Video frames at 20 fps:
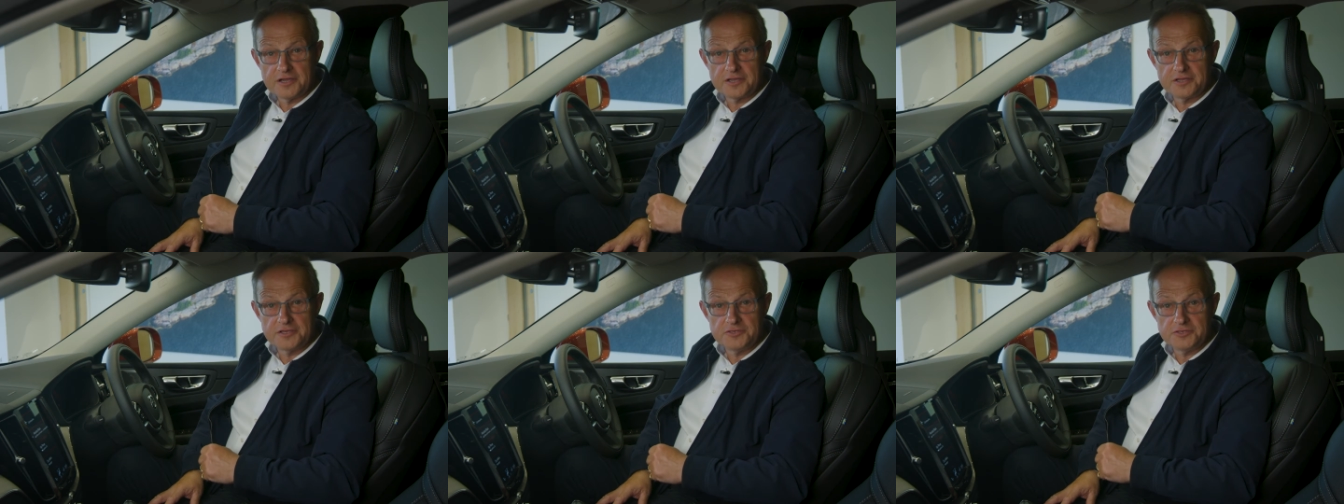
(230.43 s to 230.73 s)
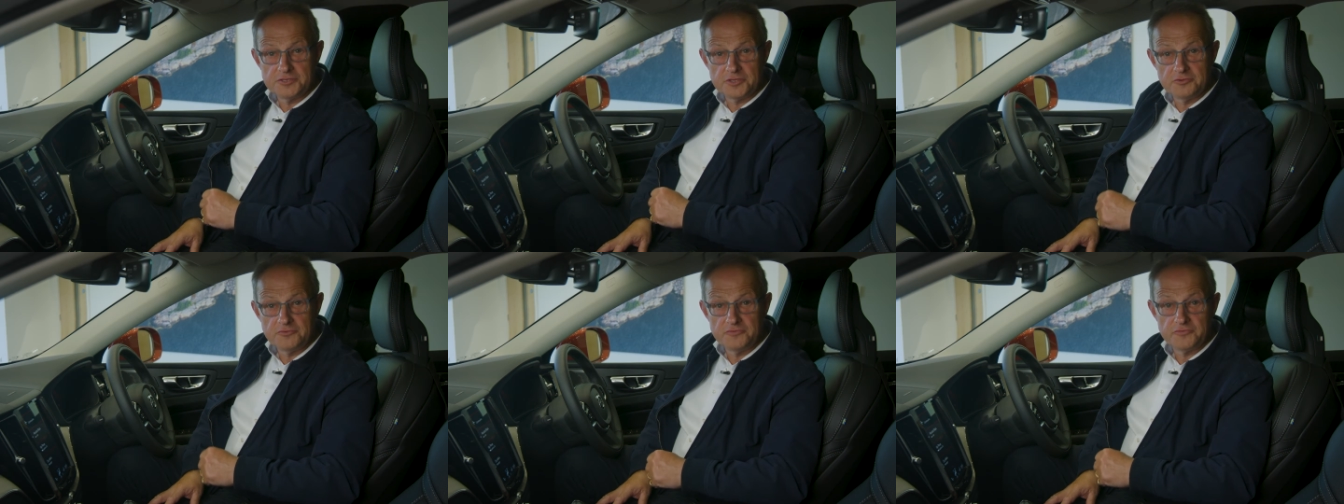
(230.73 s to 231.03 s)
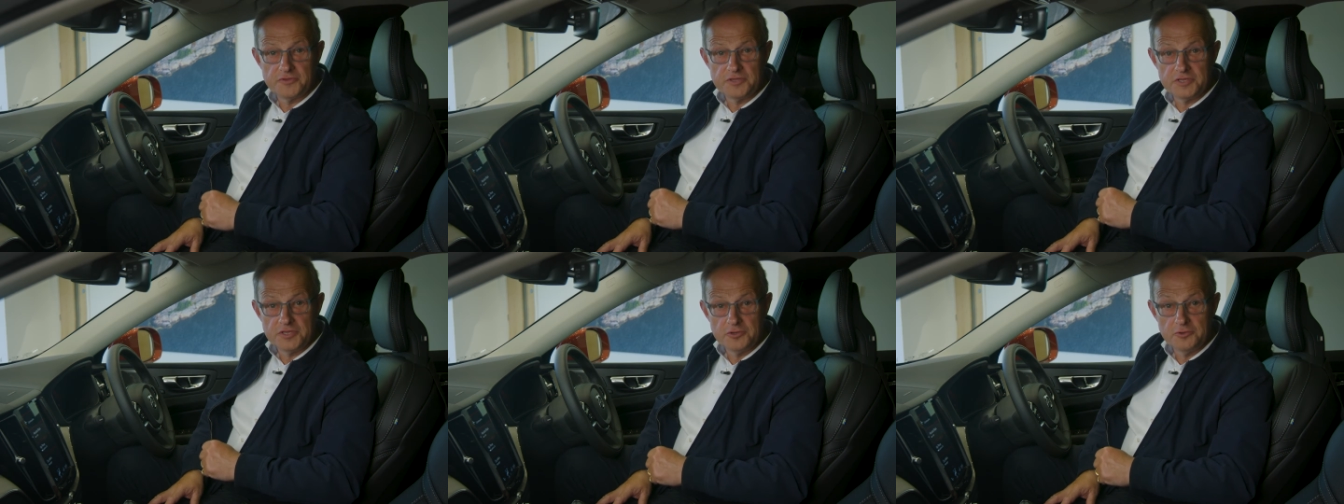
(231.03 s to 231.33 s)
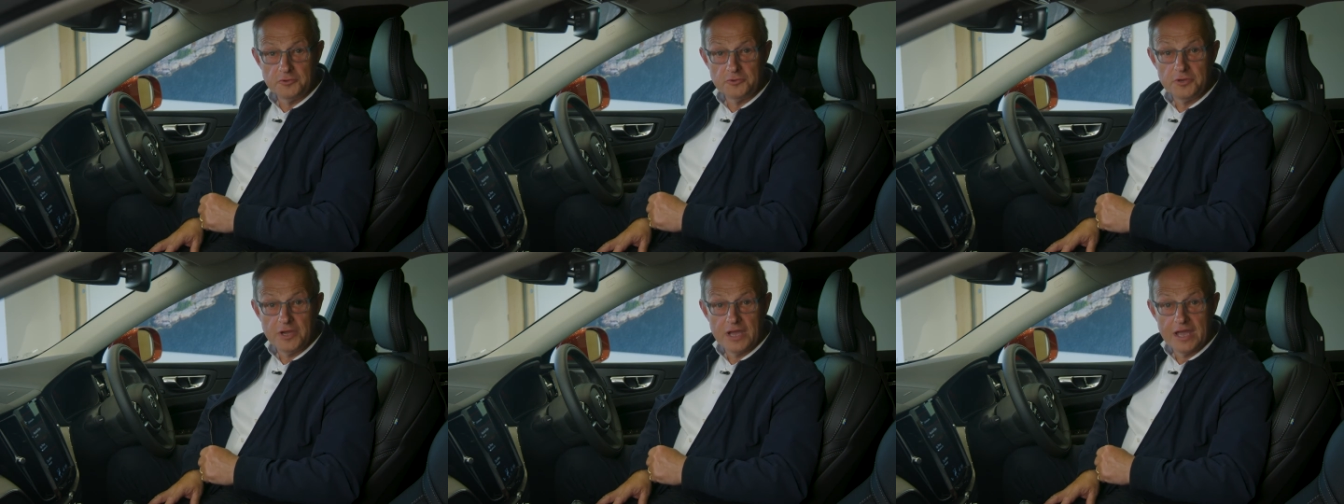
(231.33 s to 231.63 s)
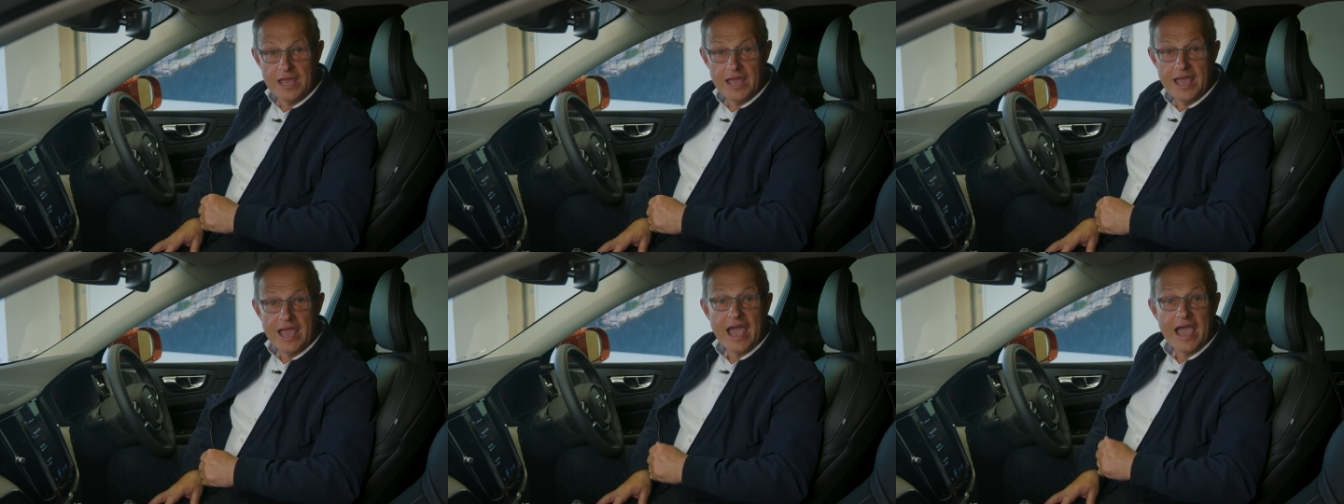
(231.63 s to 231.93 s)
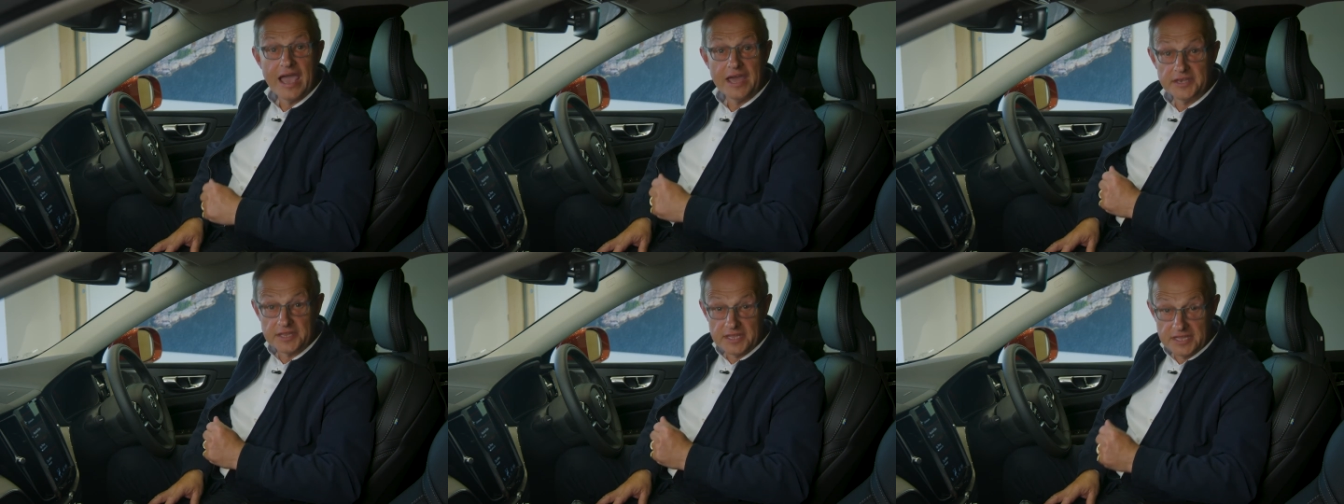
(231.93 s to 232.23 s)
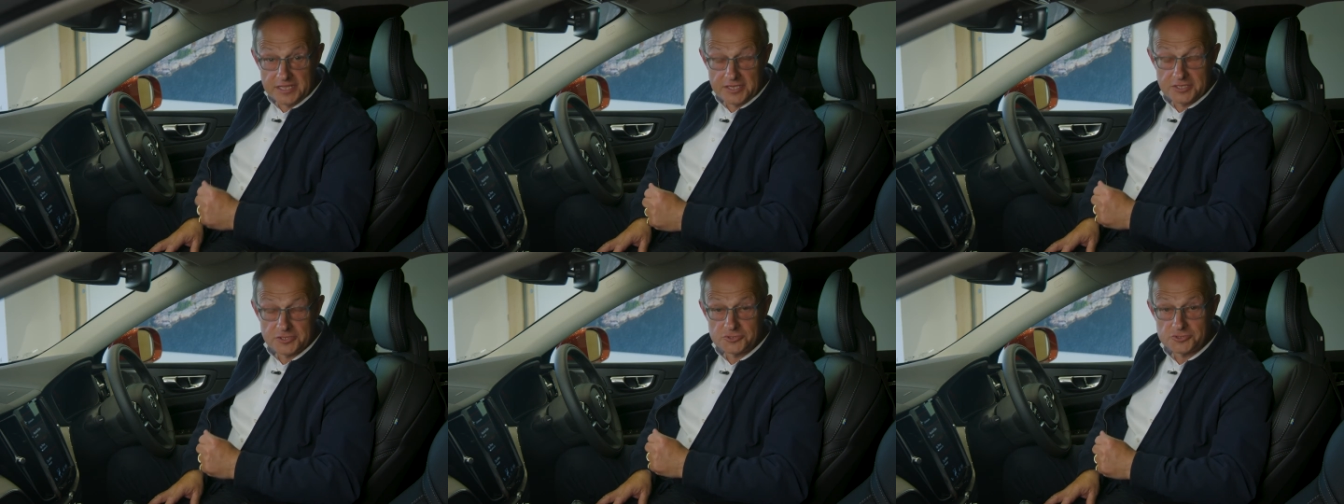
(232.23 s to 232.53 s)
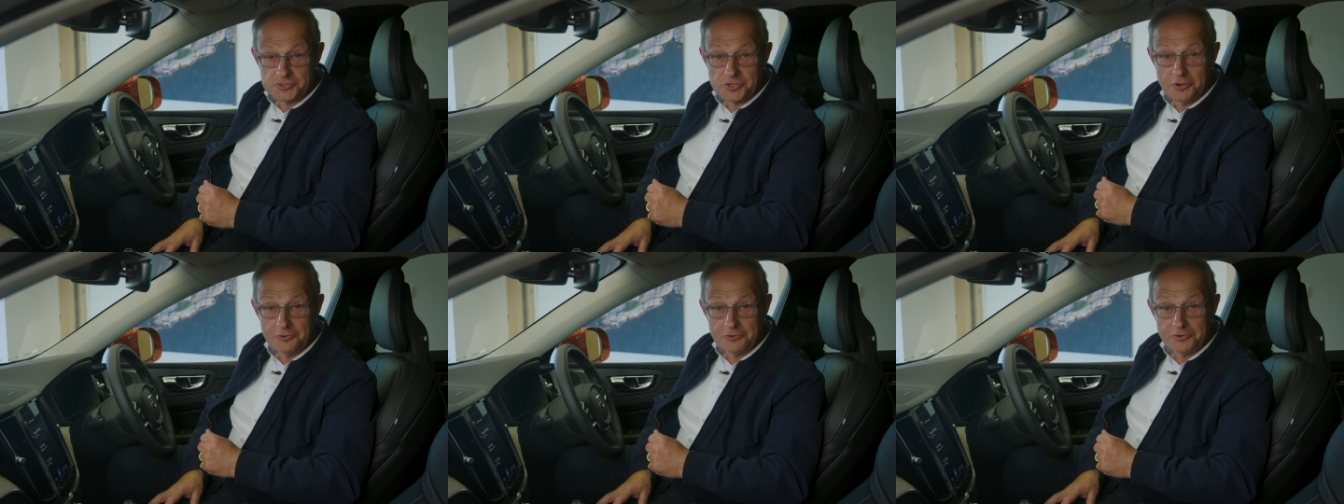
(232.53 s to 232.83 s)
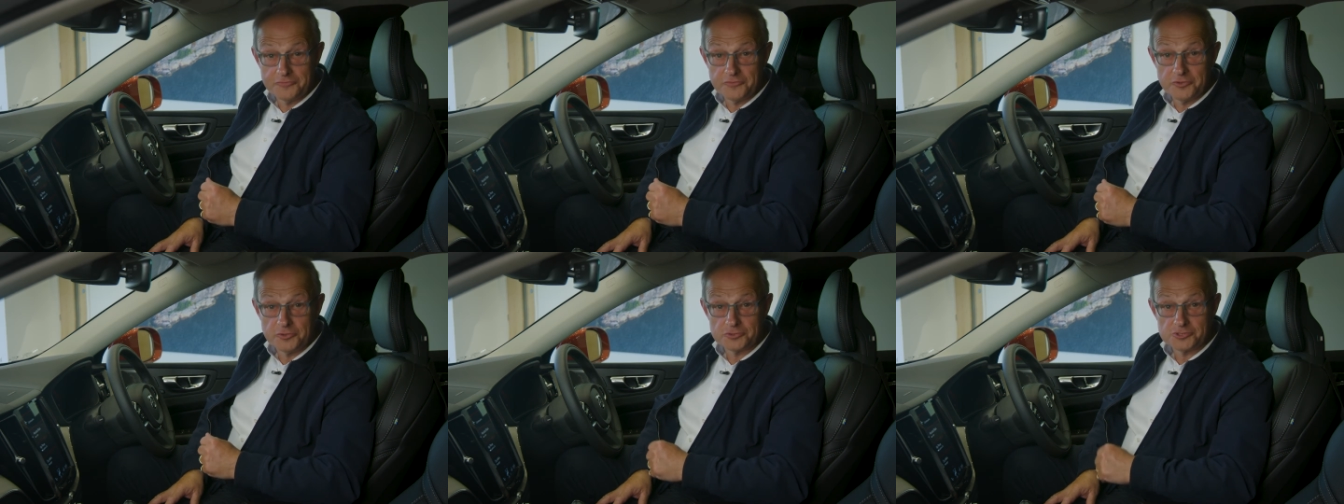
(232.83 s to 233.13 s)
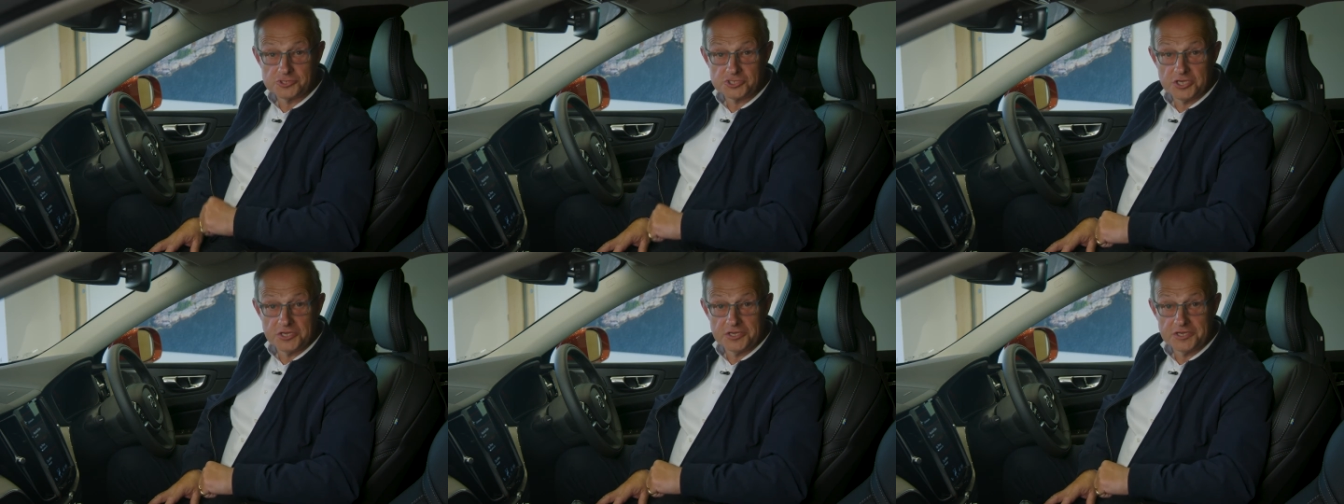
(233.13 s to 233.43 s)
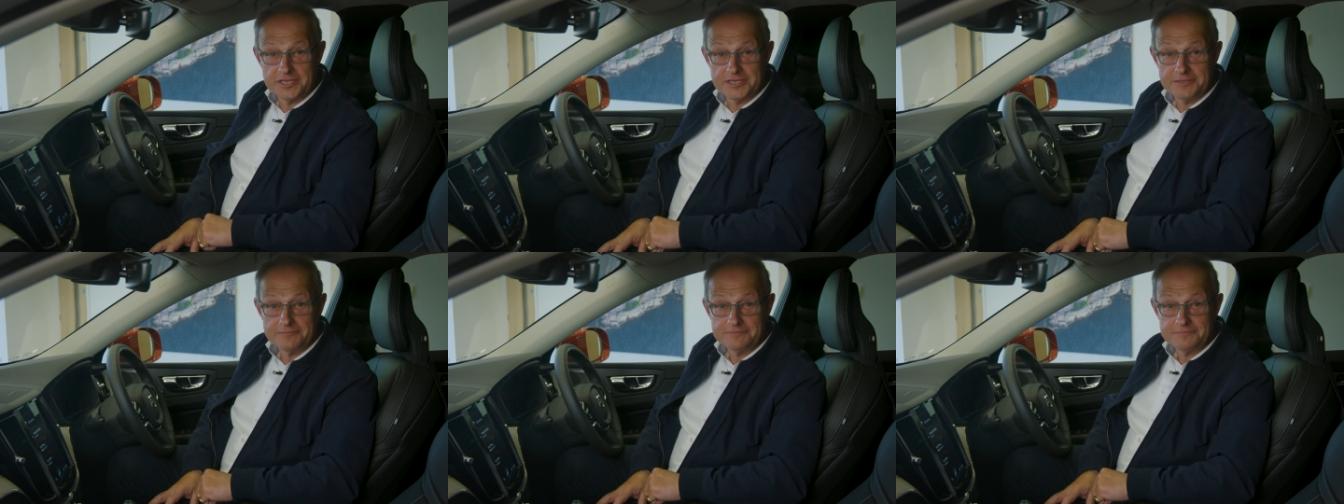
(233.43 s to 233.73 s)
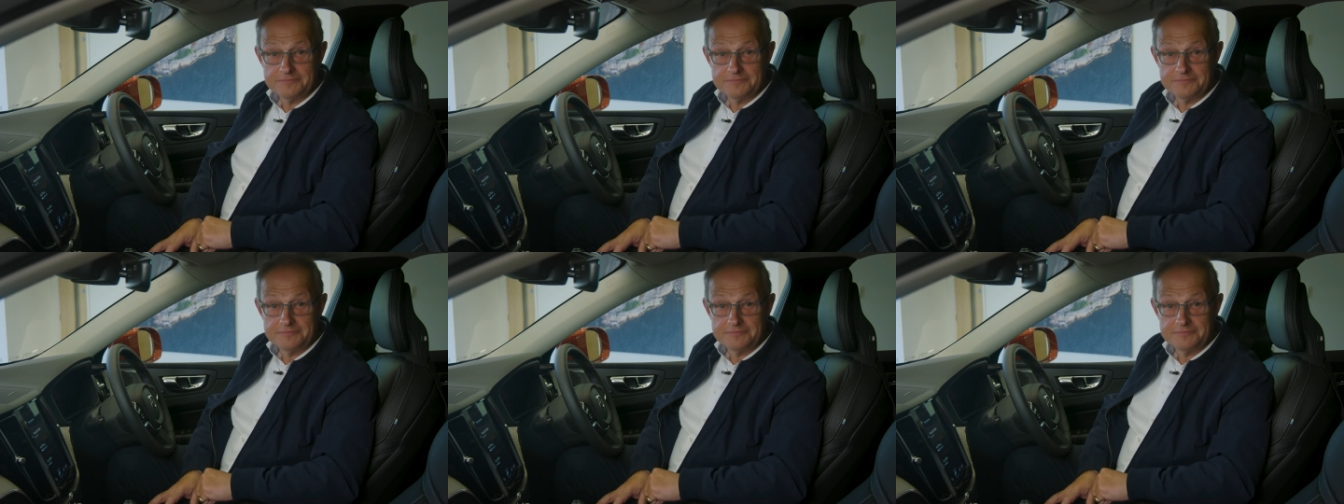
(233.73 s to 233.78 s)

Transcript: can do for you and in control of your journey.